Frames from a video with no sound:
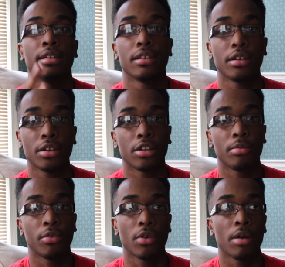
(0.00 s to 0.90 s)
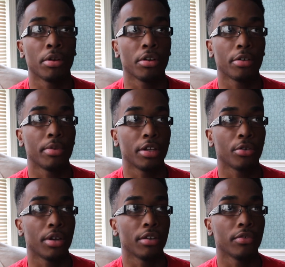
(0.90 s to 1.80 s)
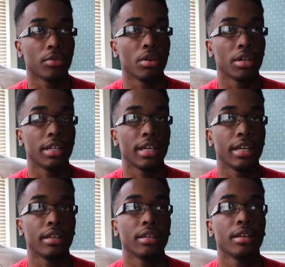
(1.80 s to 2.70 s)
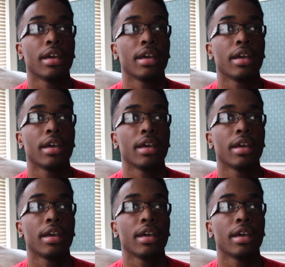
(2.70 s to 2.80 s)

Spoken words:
Robert Kirkman, the creator of The Walking Dead.